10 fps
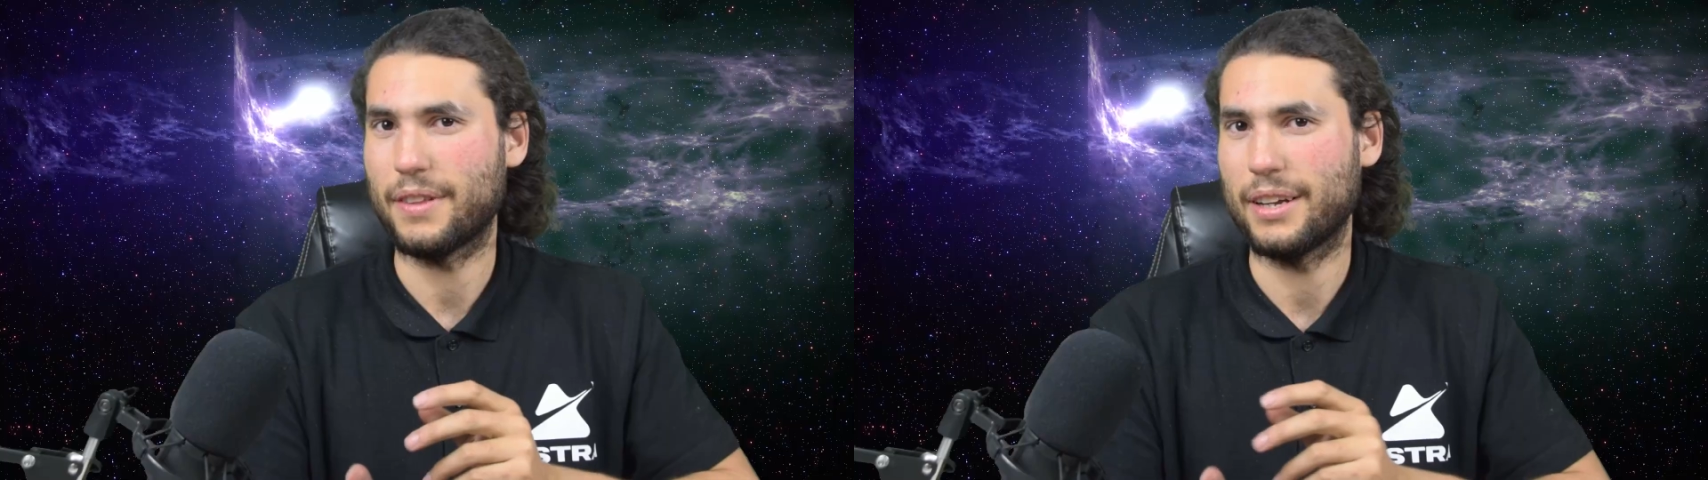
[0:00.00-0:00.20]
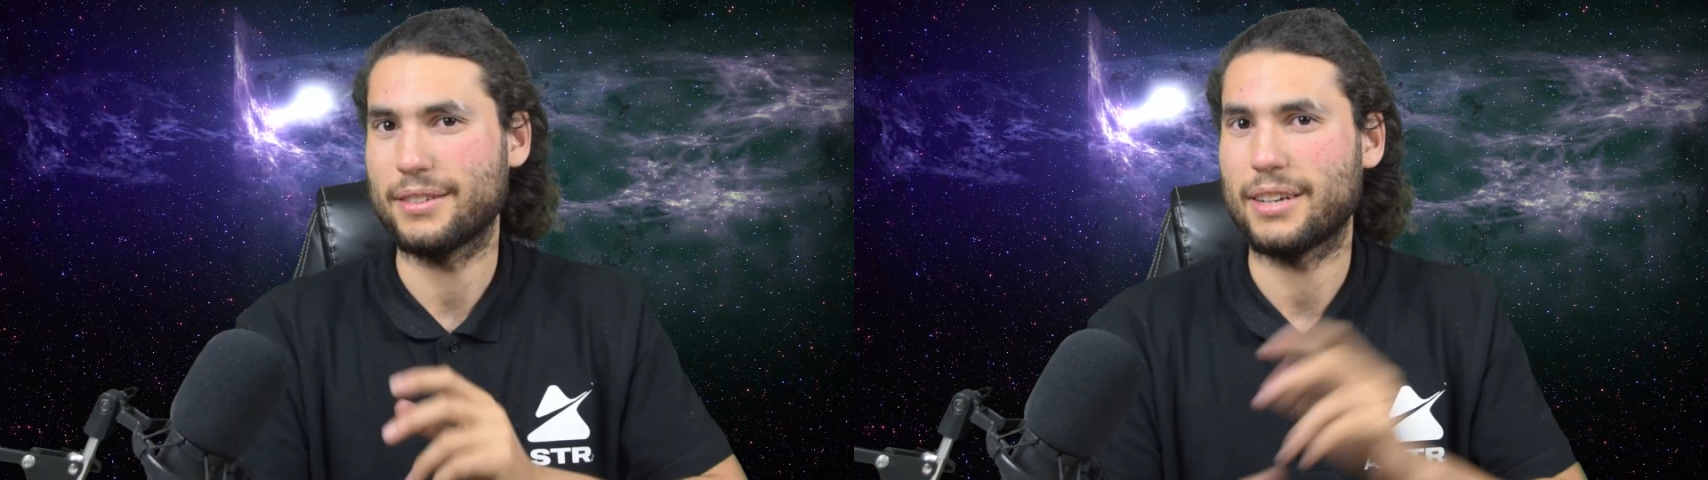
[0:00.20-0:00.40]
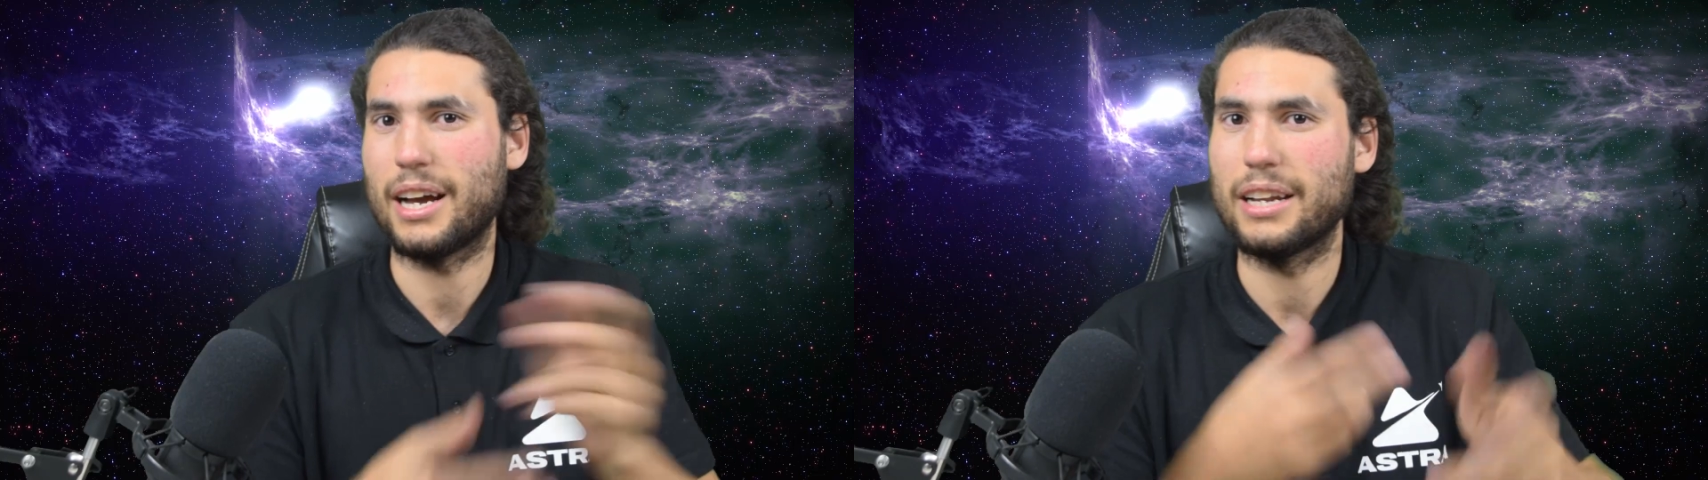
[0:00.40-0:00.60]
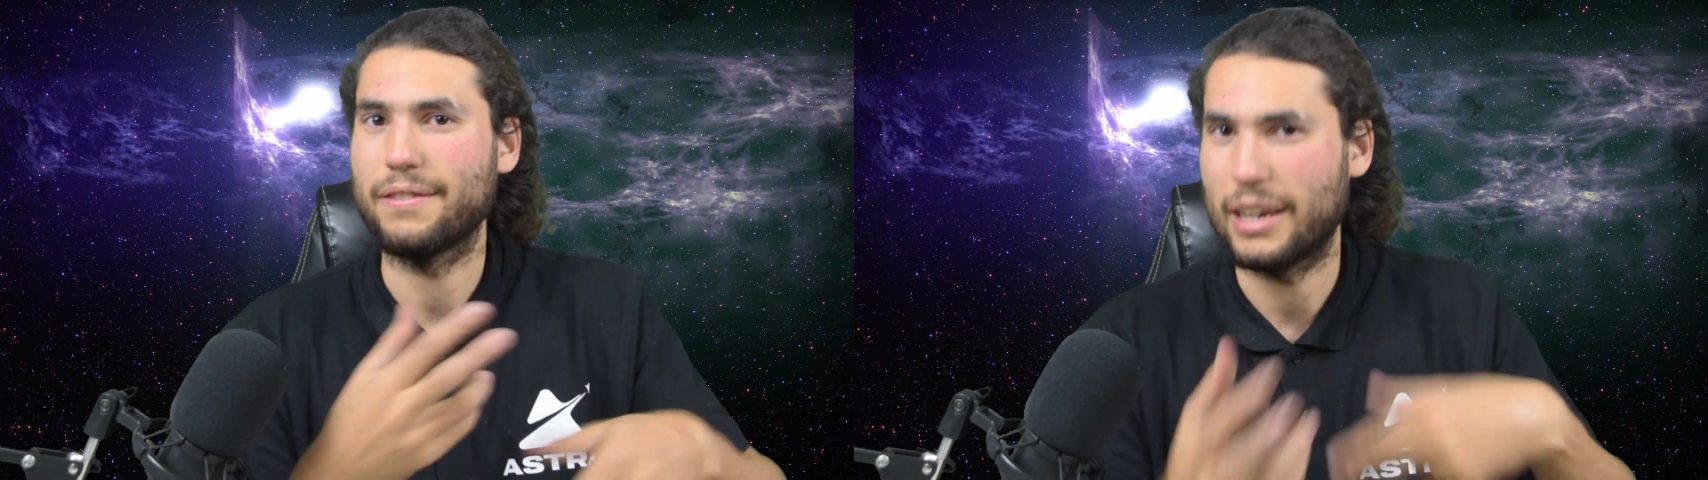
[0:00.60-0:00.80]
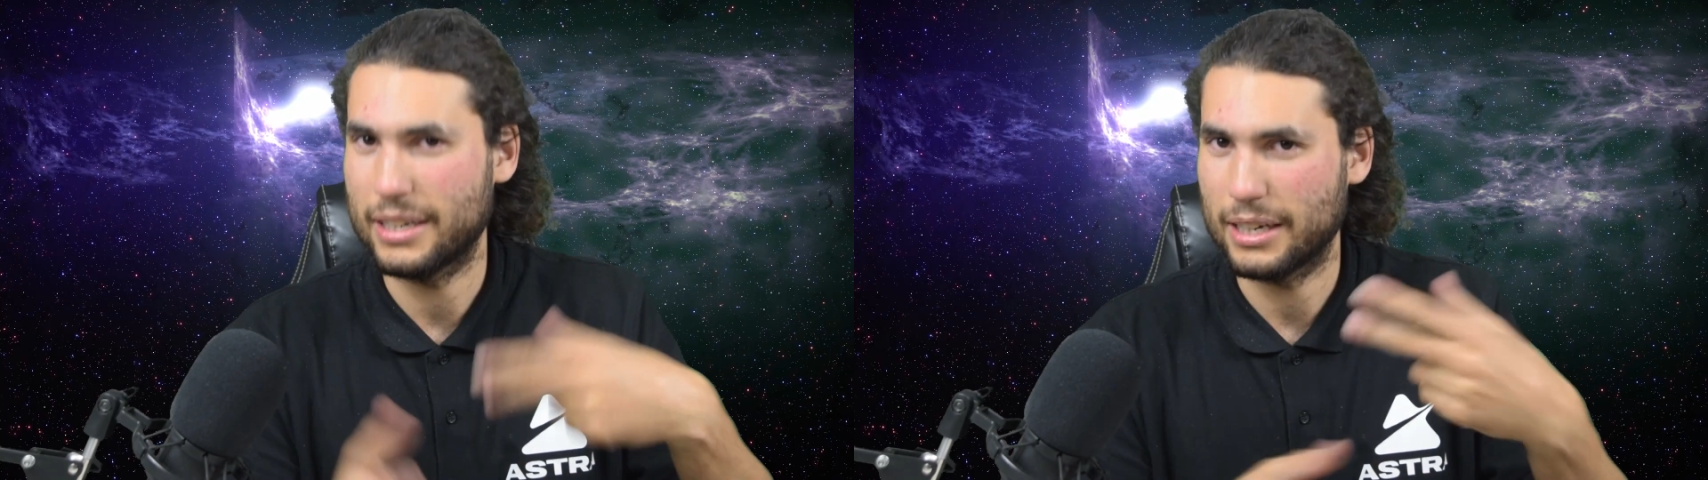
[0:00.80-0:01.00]
things kind
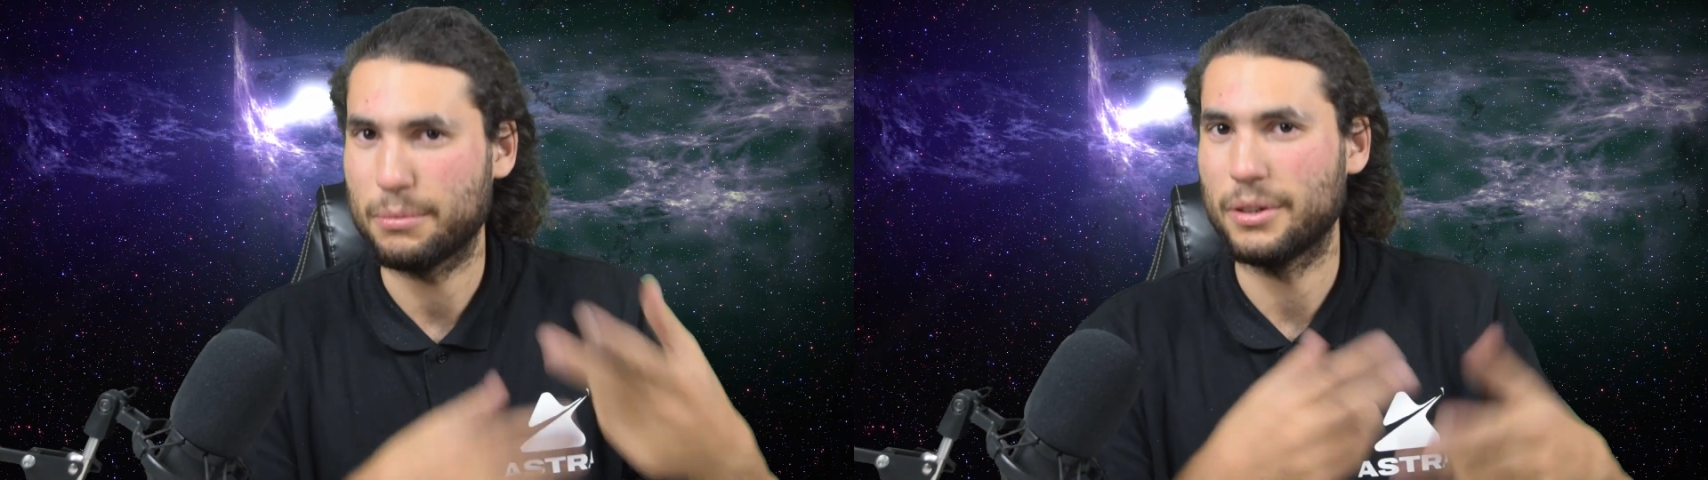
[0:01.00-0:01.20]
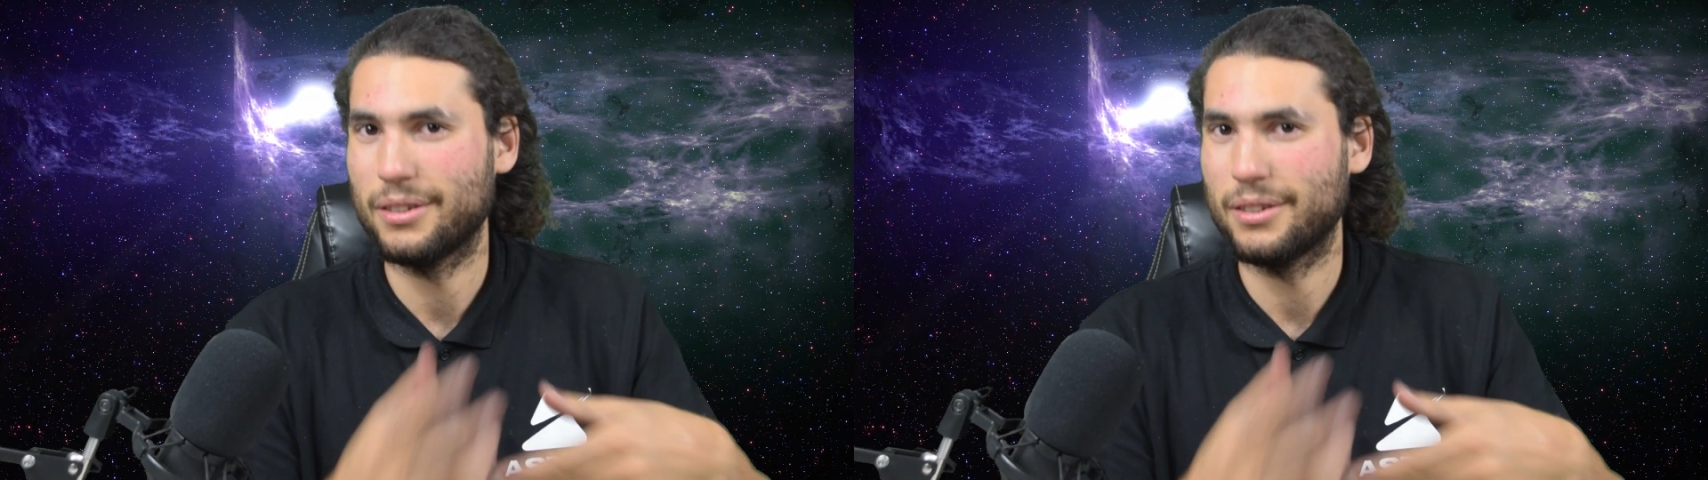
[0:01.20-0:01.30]
of end up